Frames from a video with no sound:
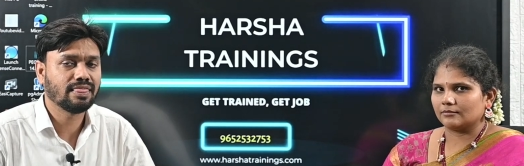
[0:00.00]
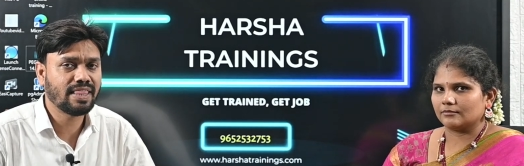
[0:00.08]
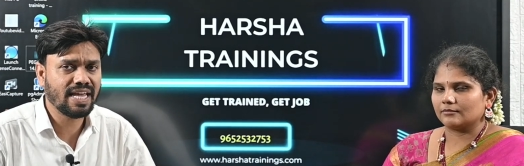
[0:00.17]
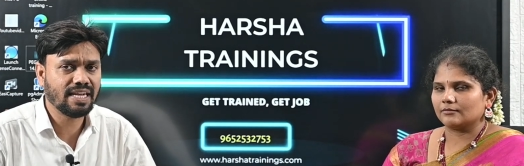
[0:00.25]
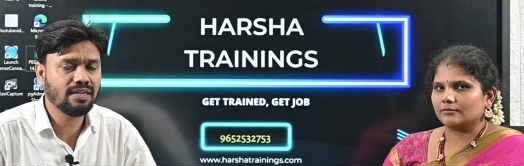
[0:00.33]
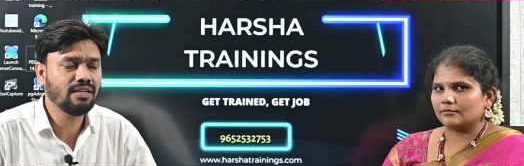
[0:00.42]

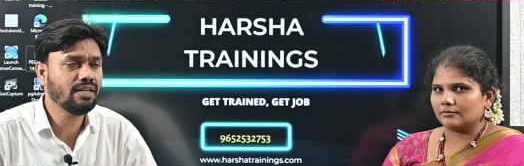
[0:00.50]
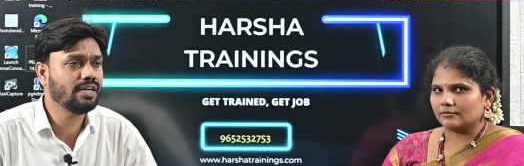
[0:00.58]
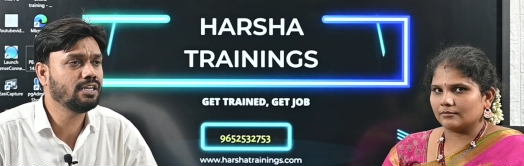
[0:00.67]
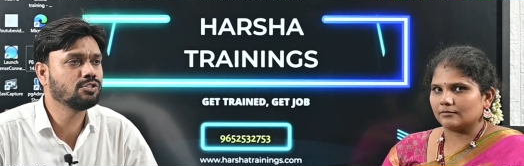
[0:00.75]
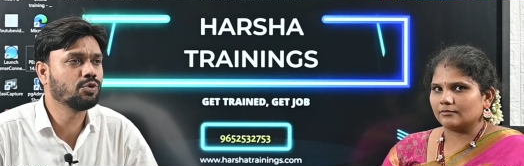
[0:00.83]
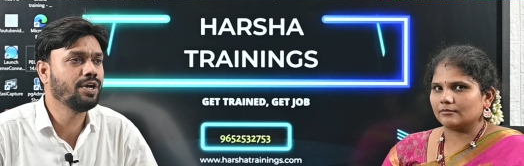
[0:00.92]
Speaker 1: then it
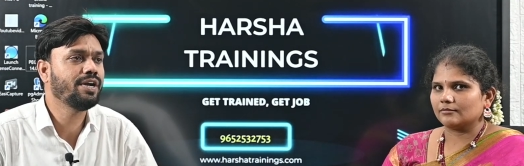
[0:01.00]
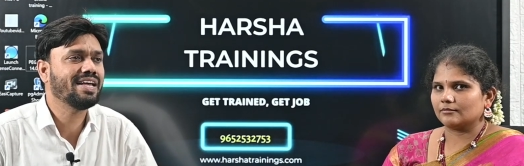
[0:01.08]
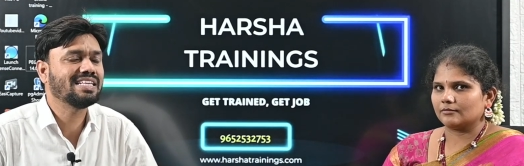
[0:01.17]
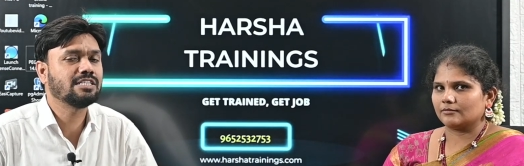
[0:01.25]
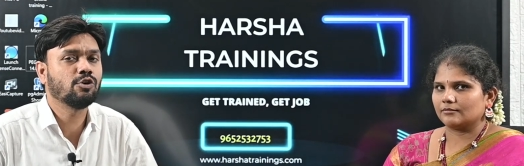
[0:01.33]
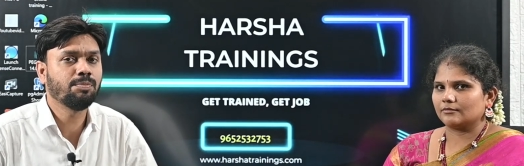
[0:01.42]
is going to
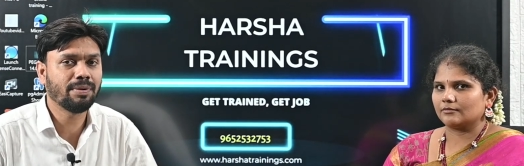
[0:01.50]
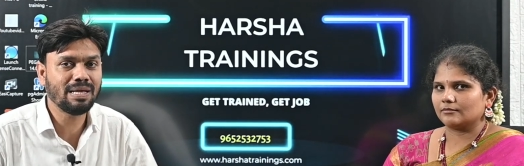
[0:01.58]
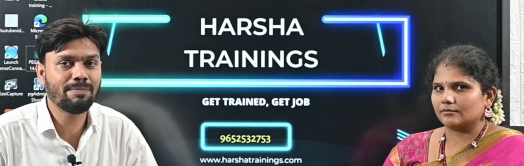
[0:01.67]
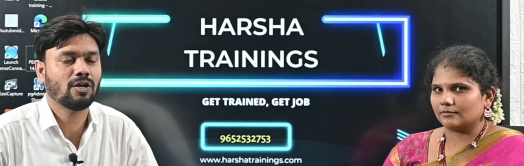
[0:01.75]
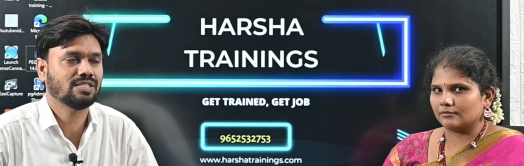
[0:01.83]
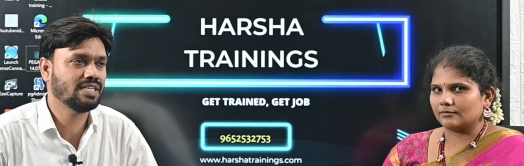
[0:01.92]
execute
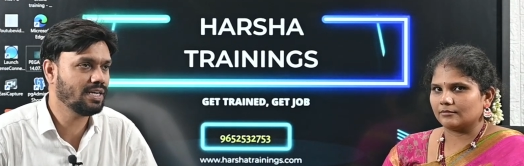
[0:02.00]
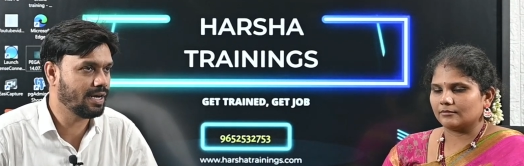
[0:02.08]
pre-processing data